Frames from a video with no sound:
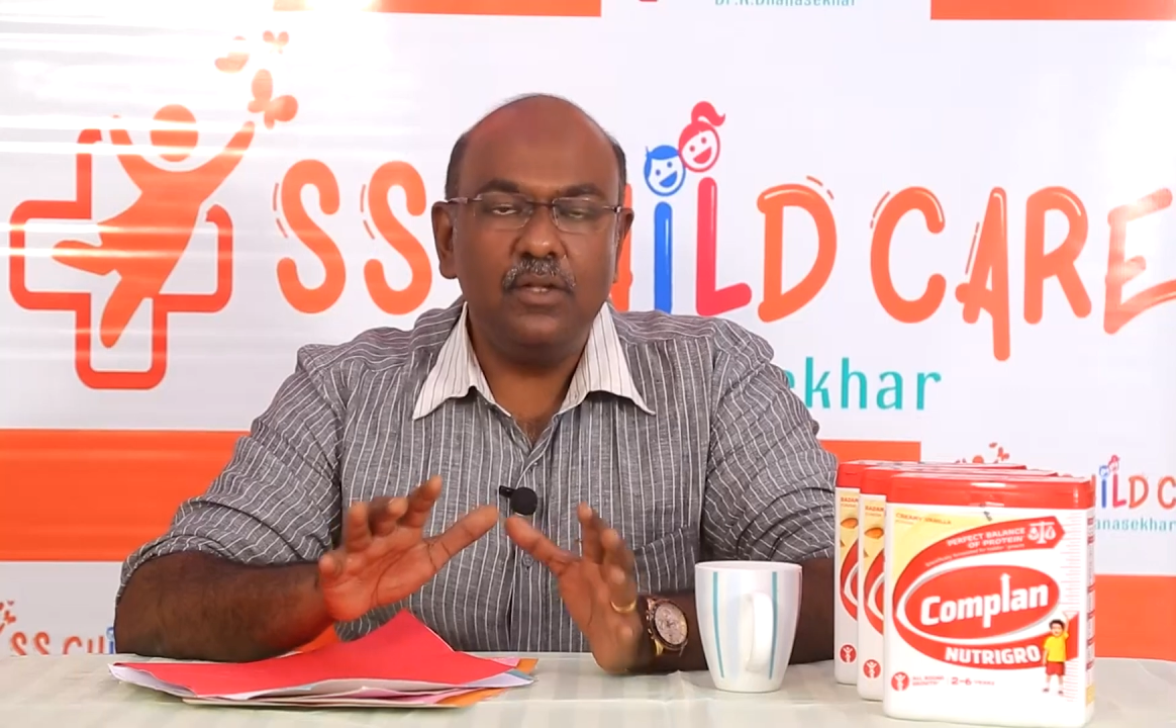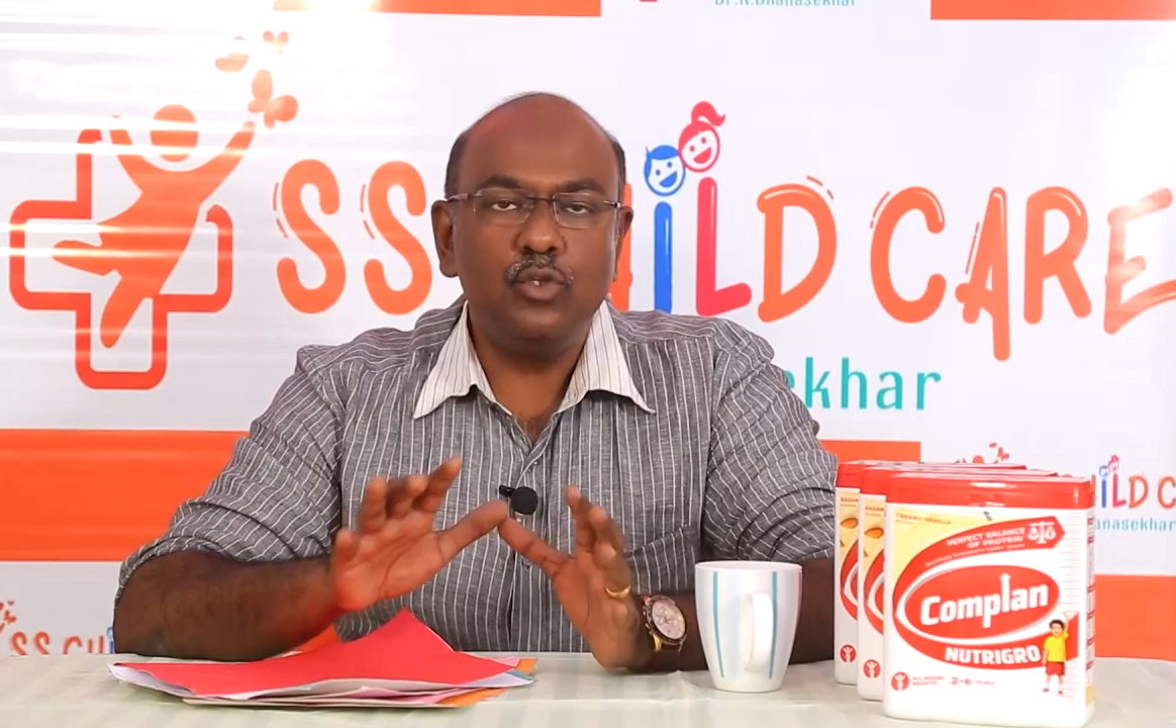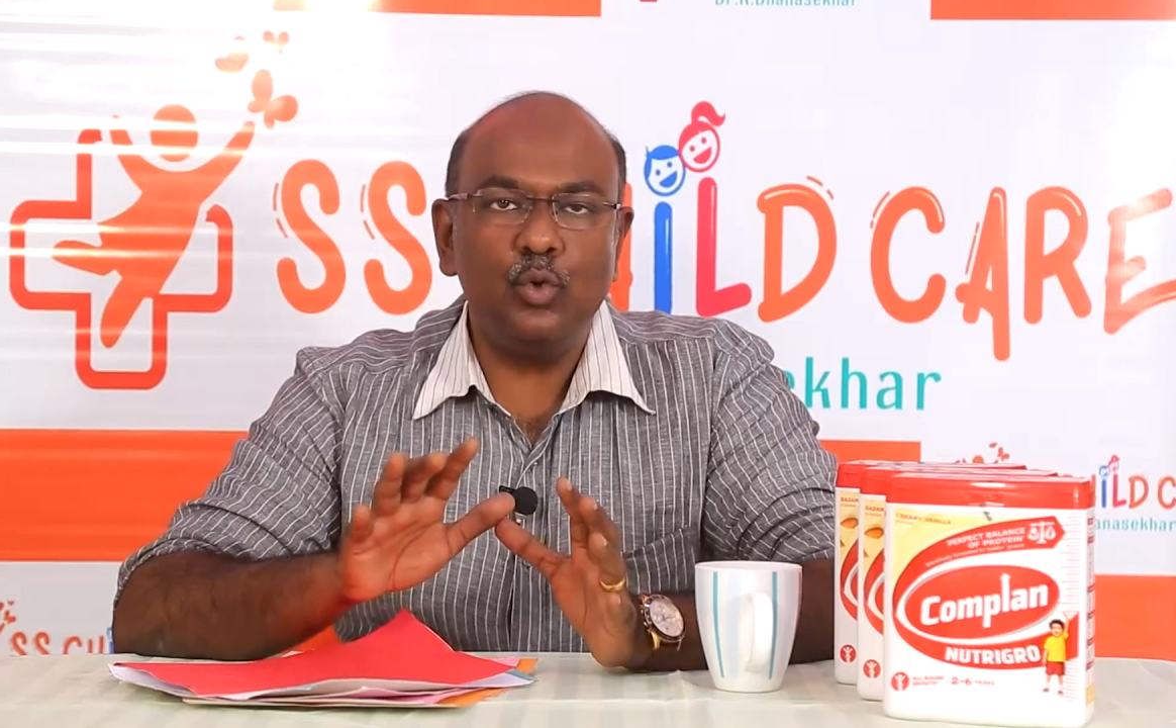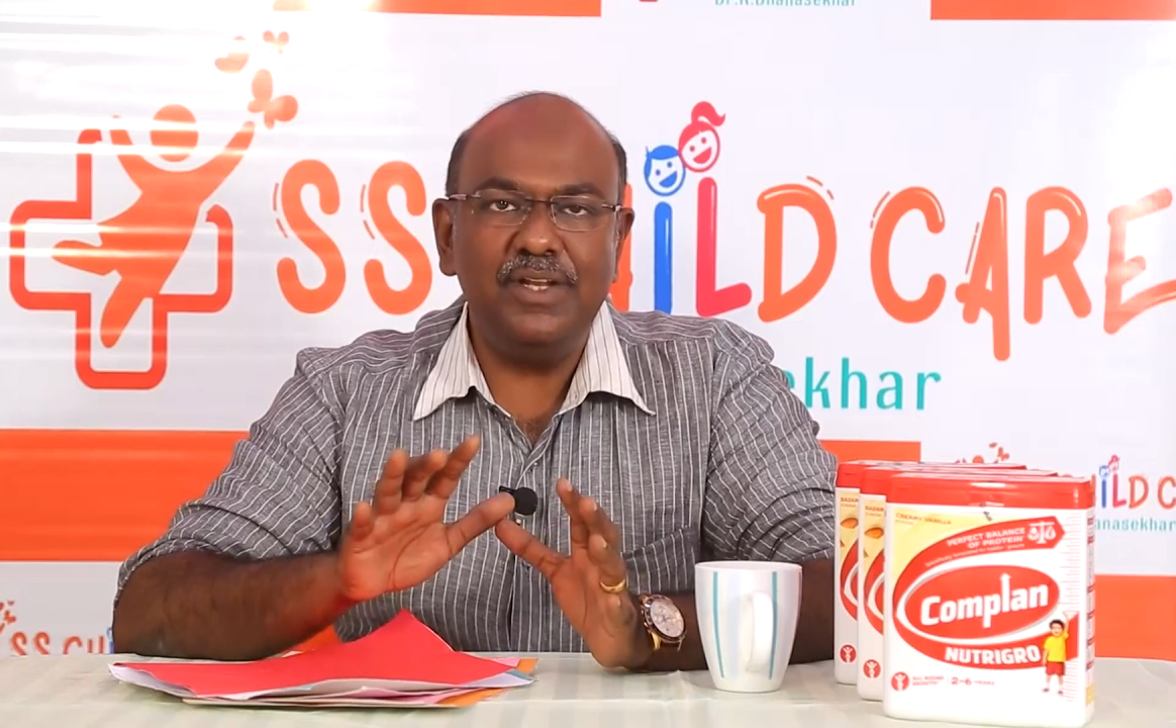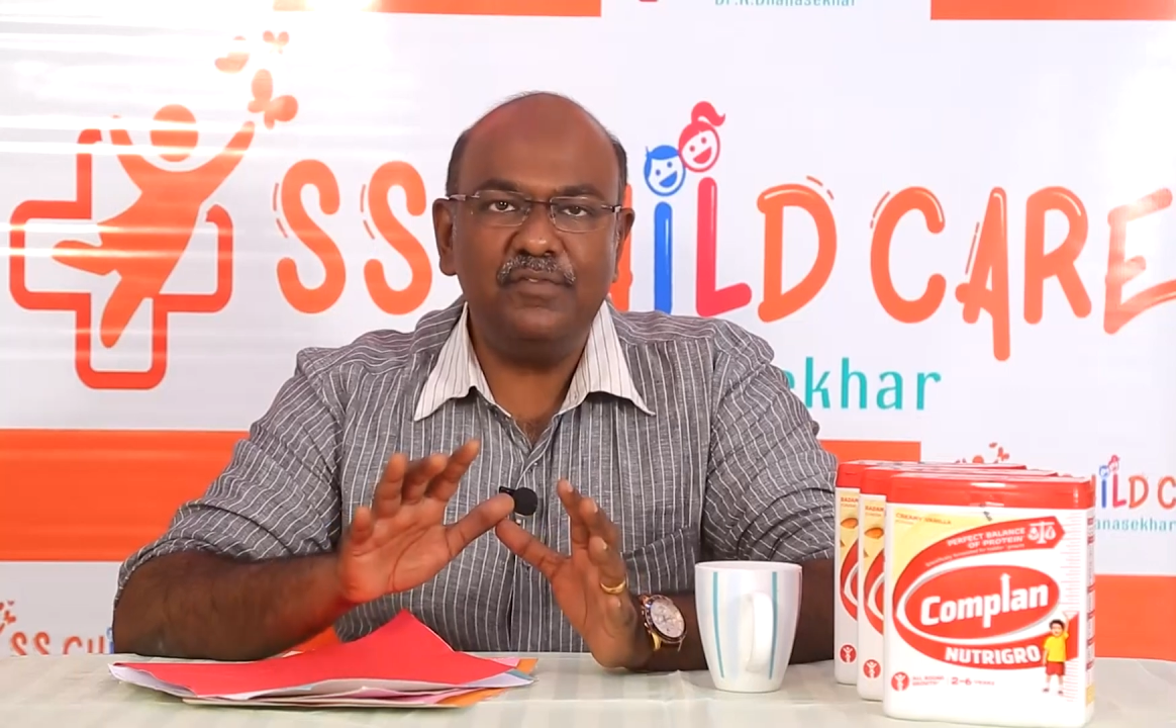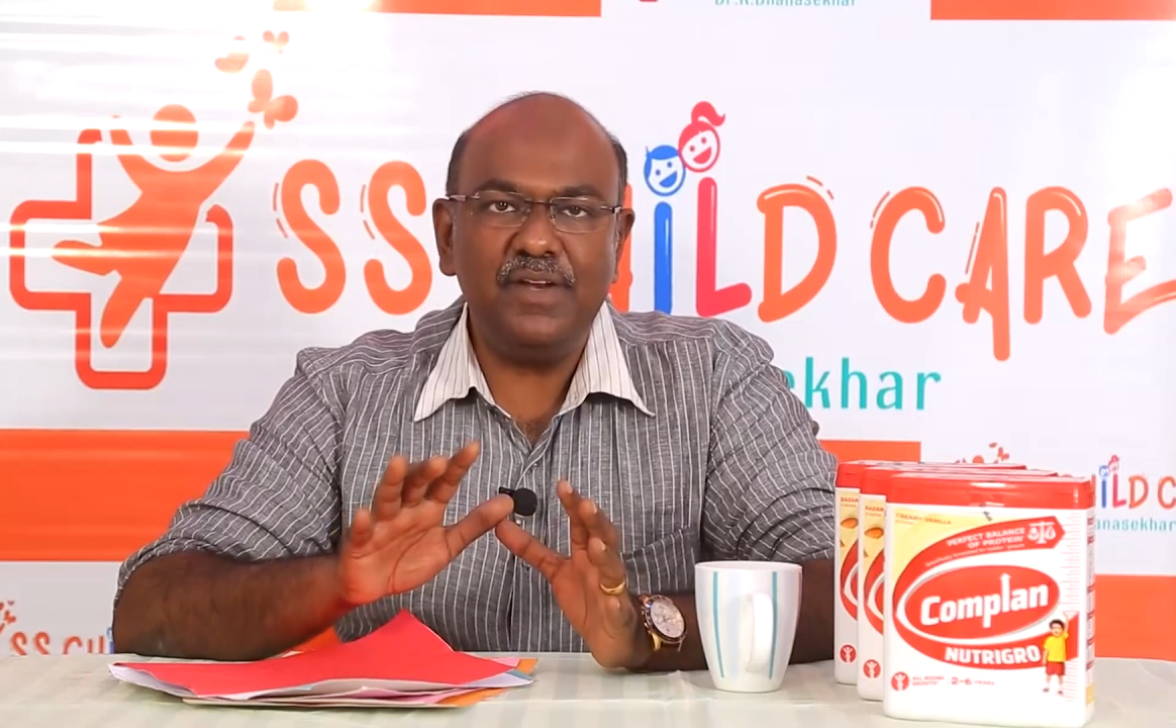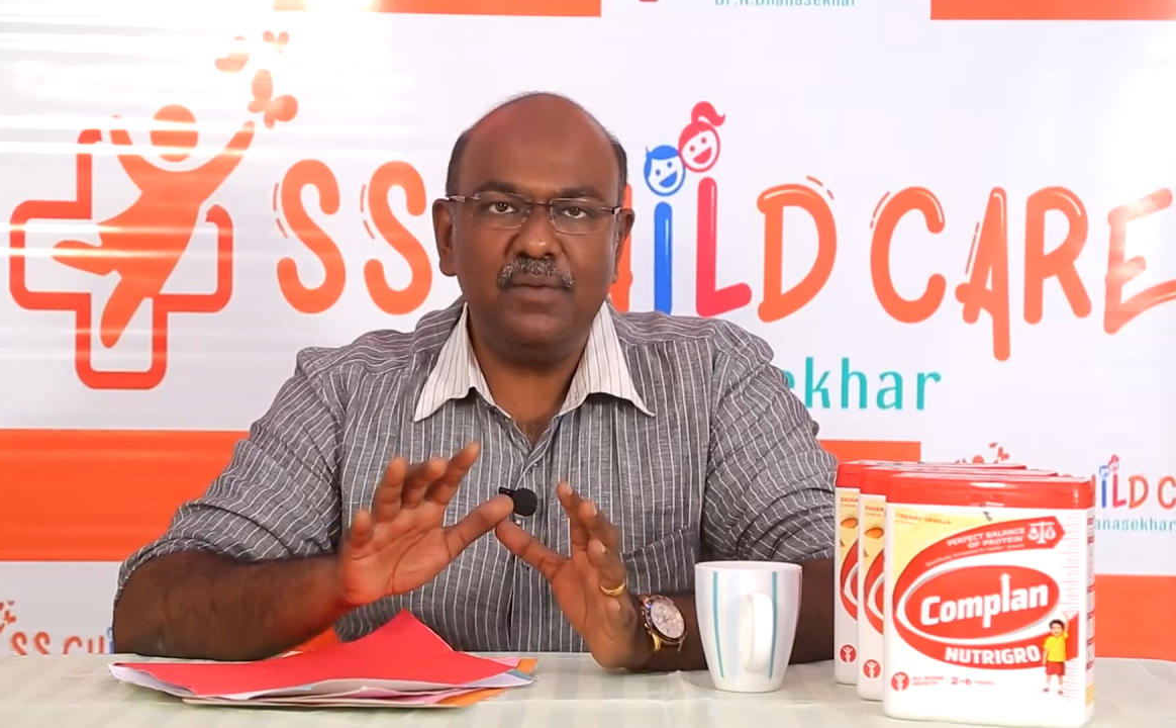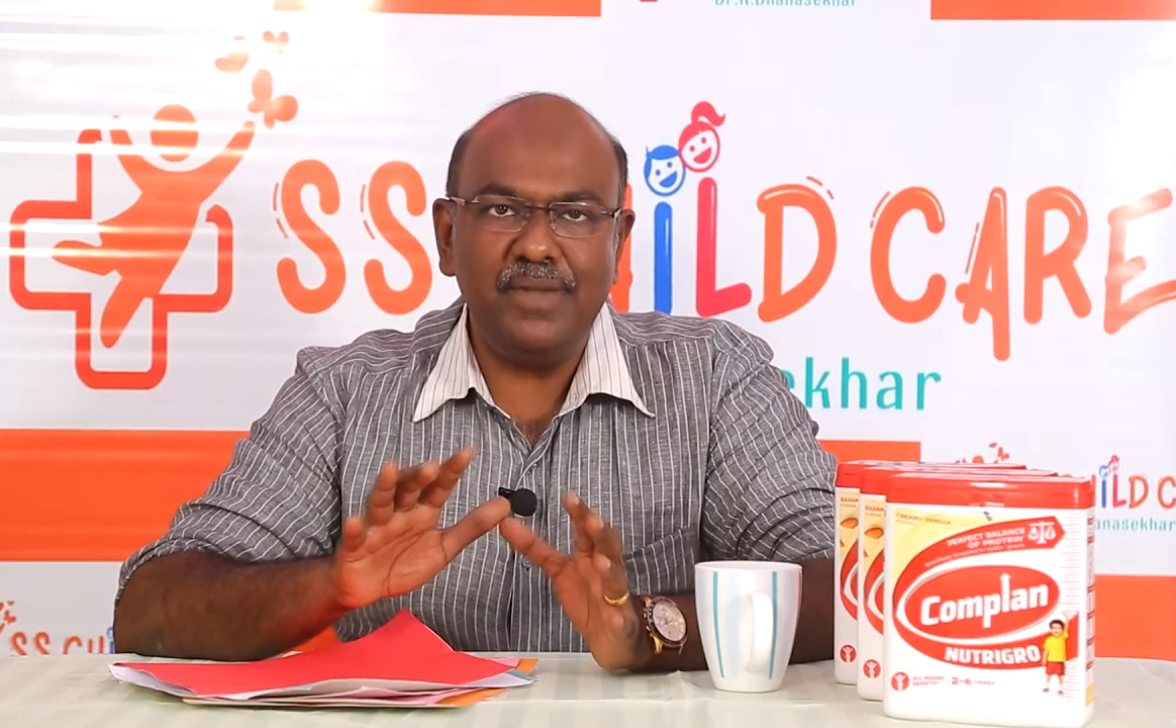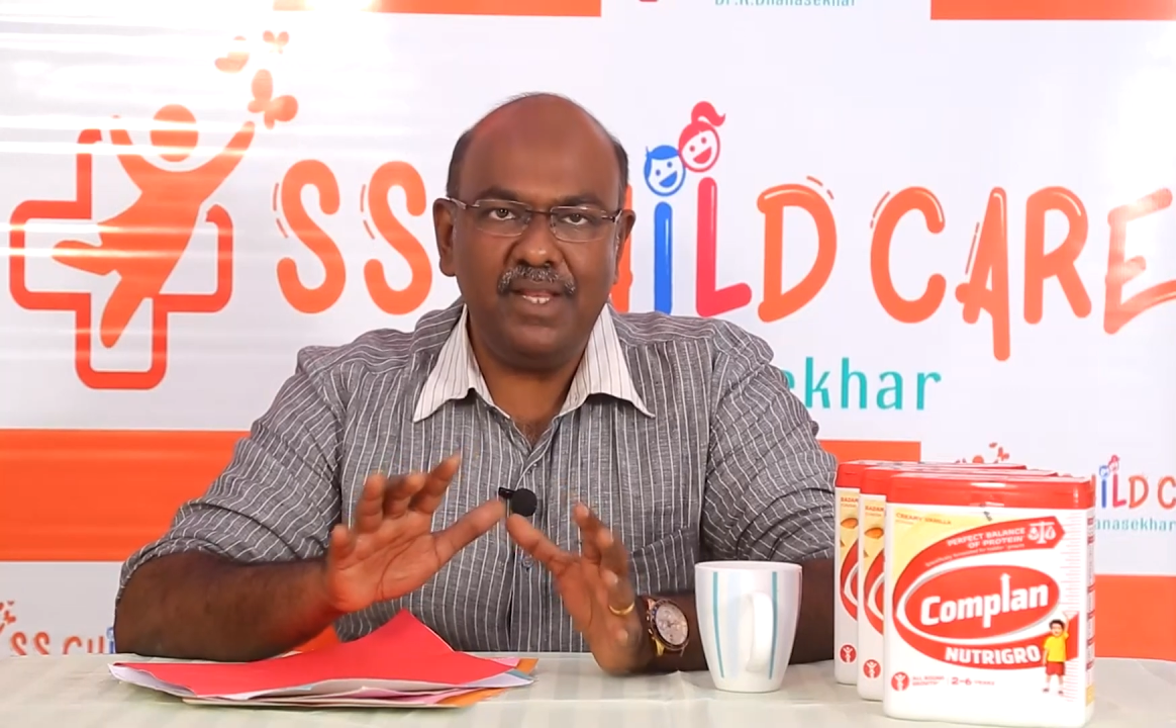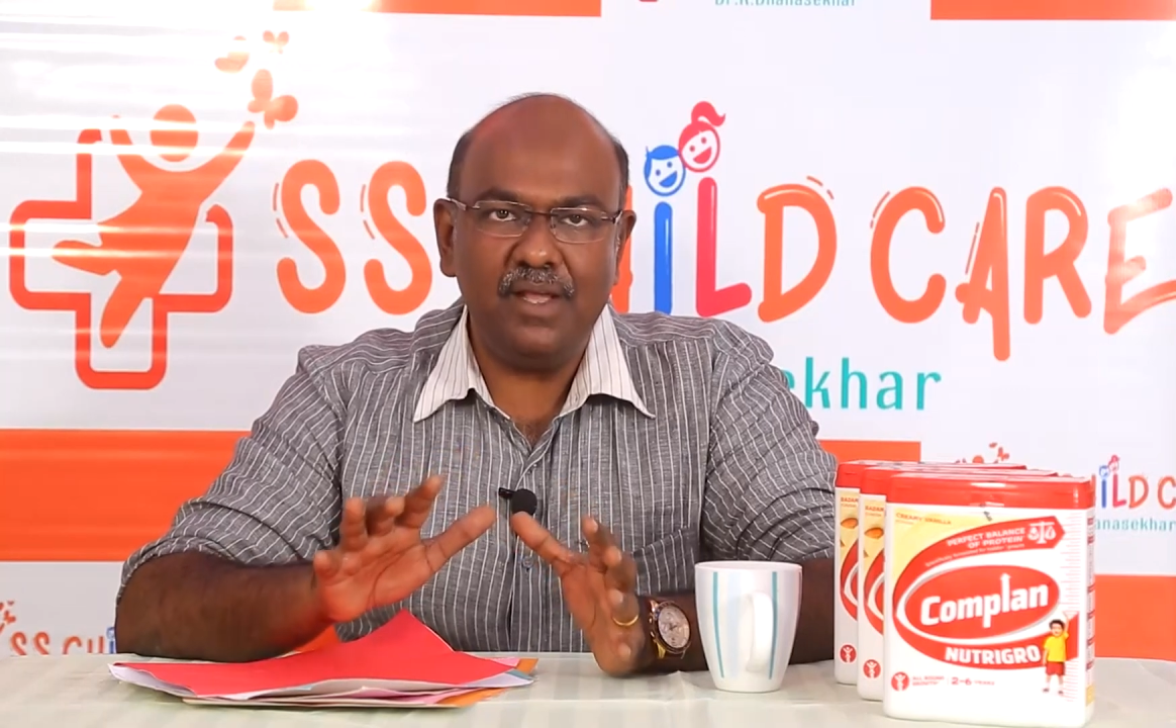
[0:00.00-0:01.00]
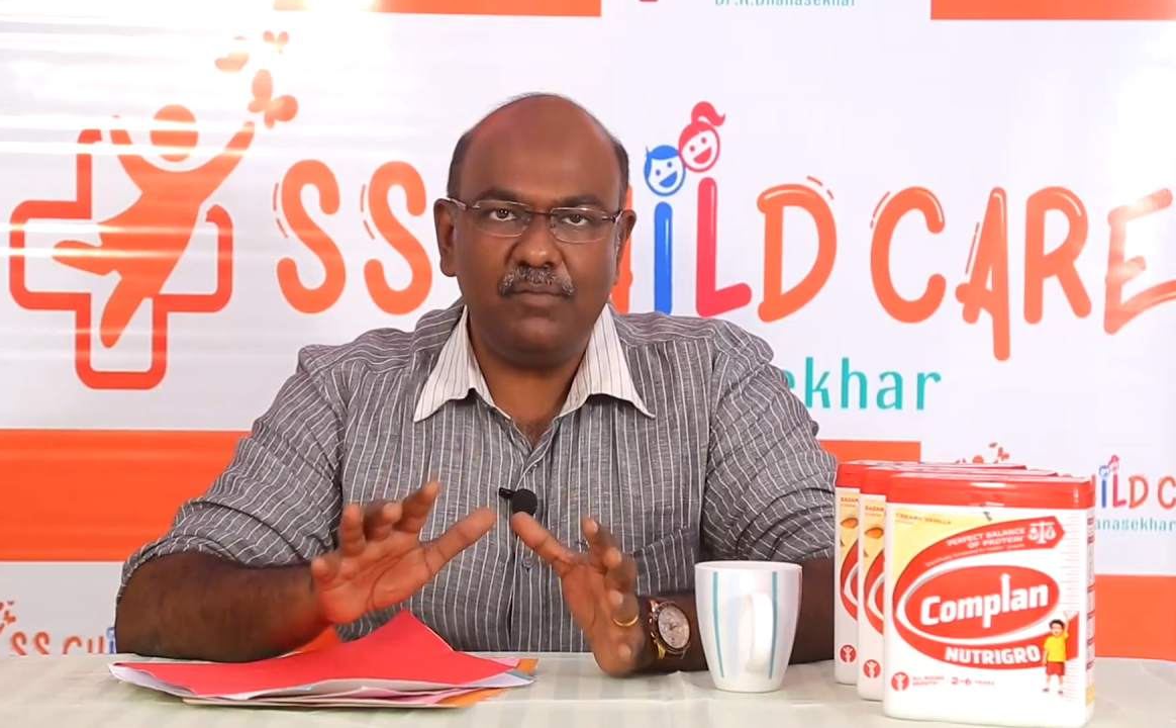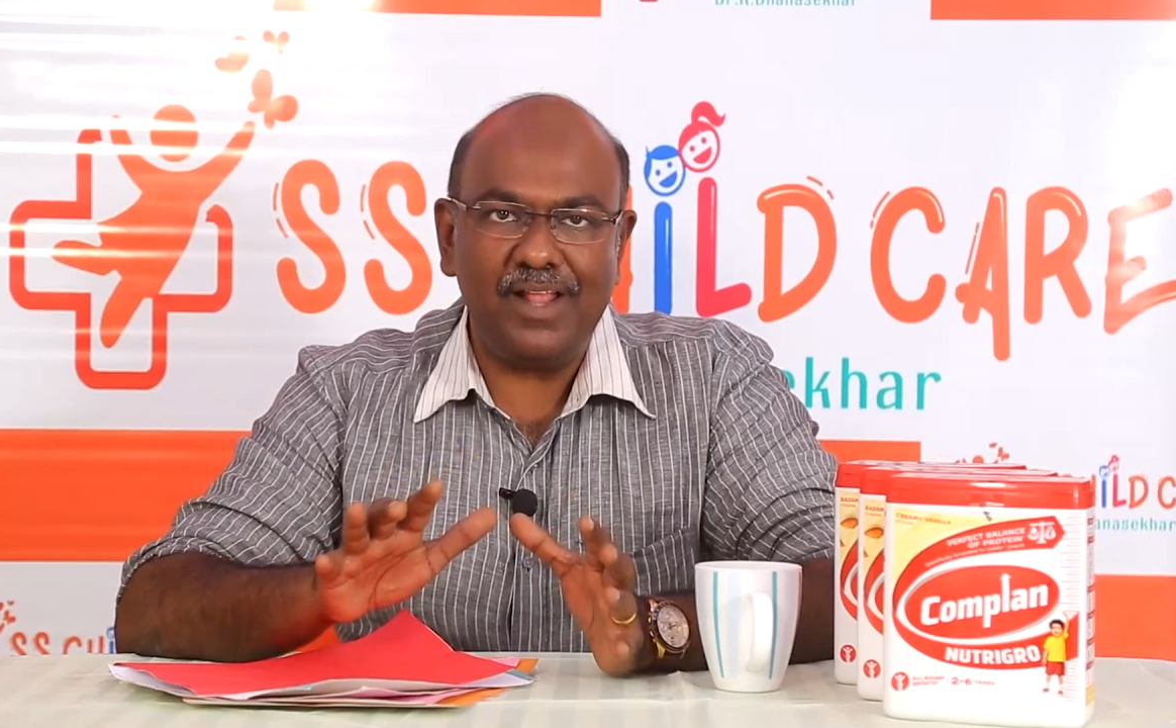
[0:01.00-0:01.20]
through different media